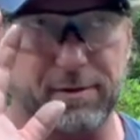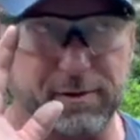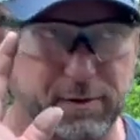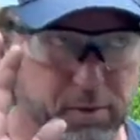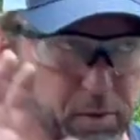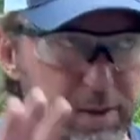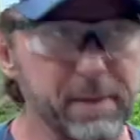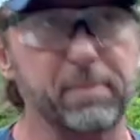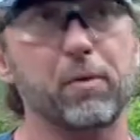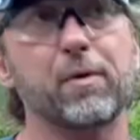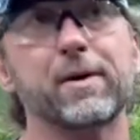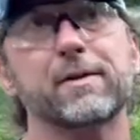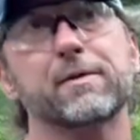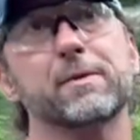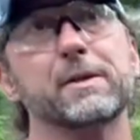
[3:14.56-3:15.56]

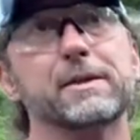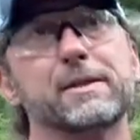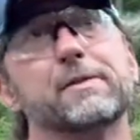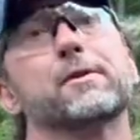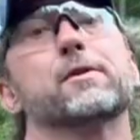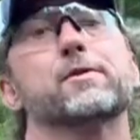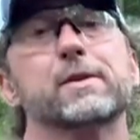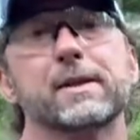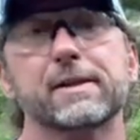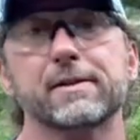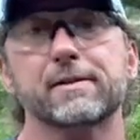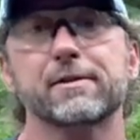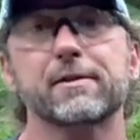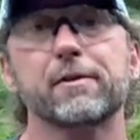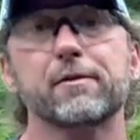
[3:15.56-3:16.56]
3.30 seconds
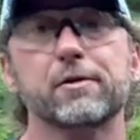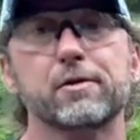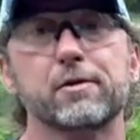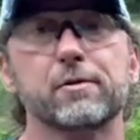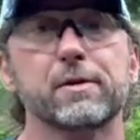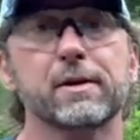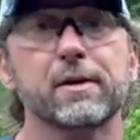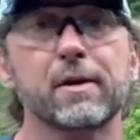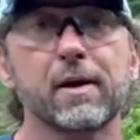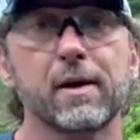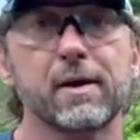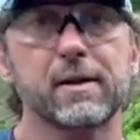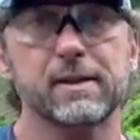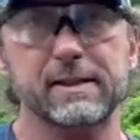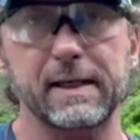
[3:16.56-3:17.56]
to do the shooting
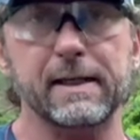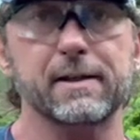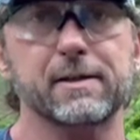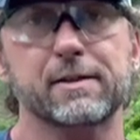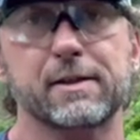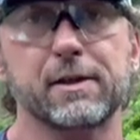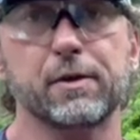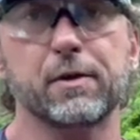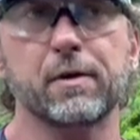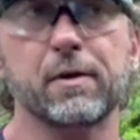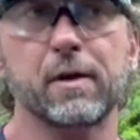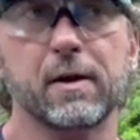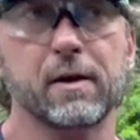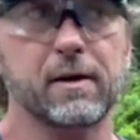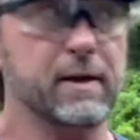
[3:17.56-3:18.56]
standing still.
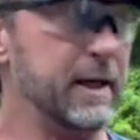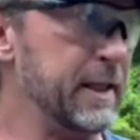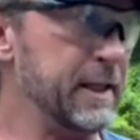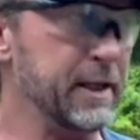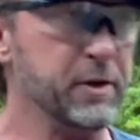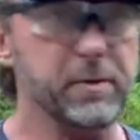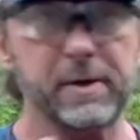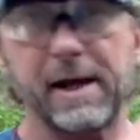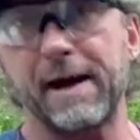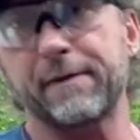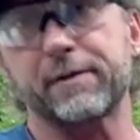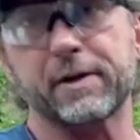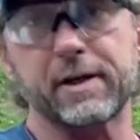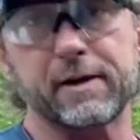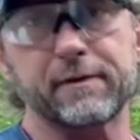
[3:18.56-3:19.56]
And then you would have to
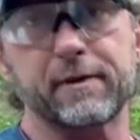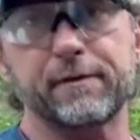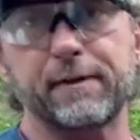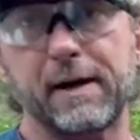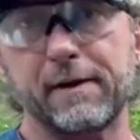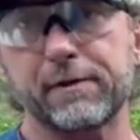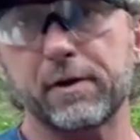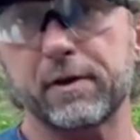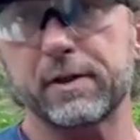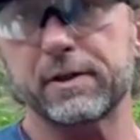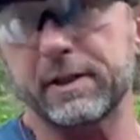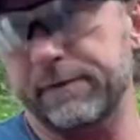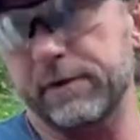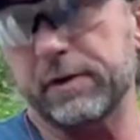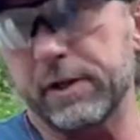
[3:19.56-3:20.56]
cover 5 yards
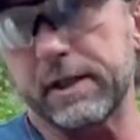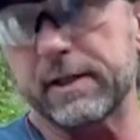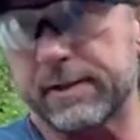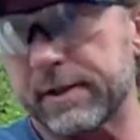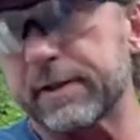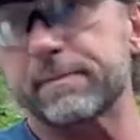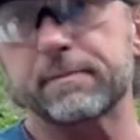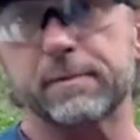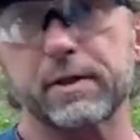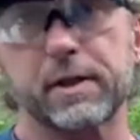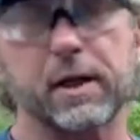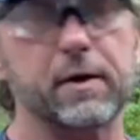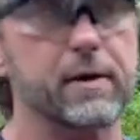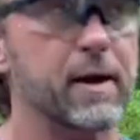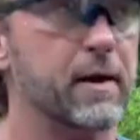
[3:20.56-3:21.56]
if you needed to
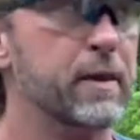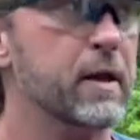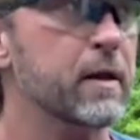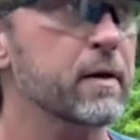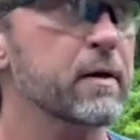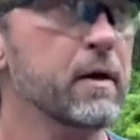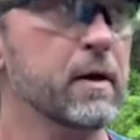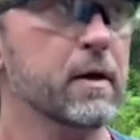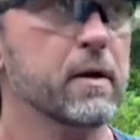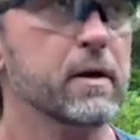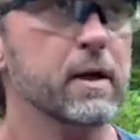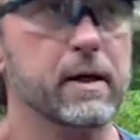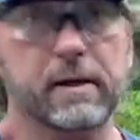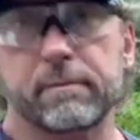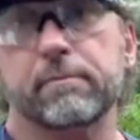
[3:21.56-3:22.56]
go down there.
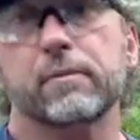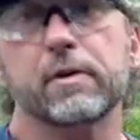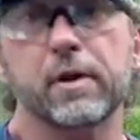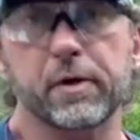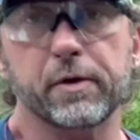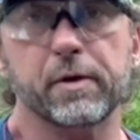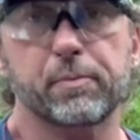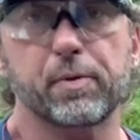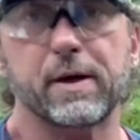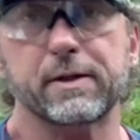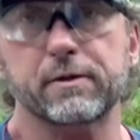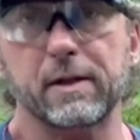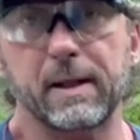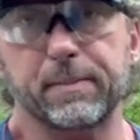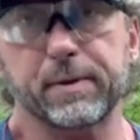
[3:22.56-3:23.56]
And, you know, in the
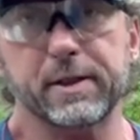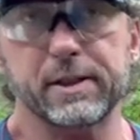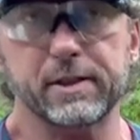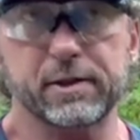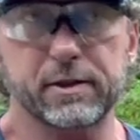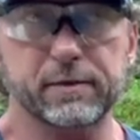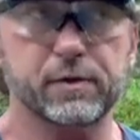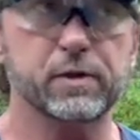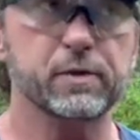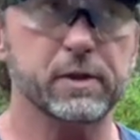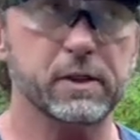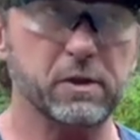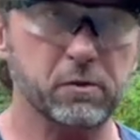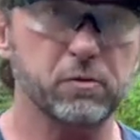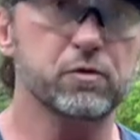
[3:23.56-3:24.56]
practical applications of shooting,
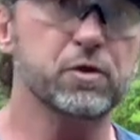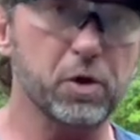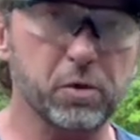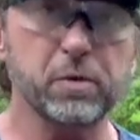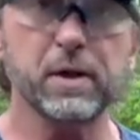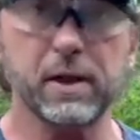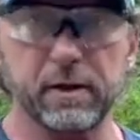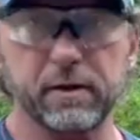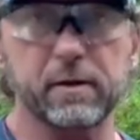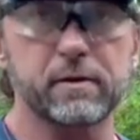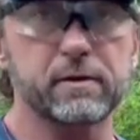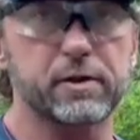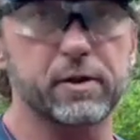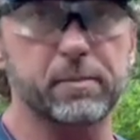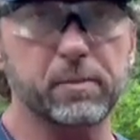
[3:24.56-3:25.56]
you do need
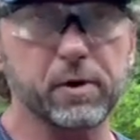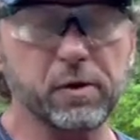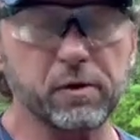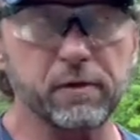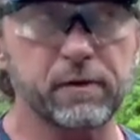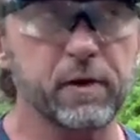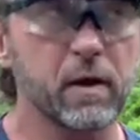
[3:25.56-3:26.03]
to move.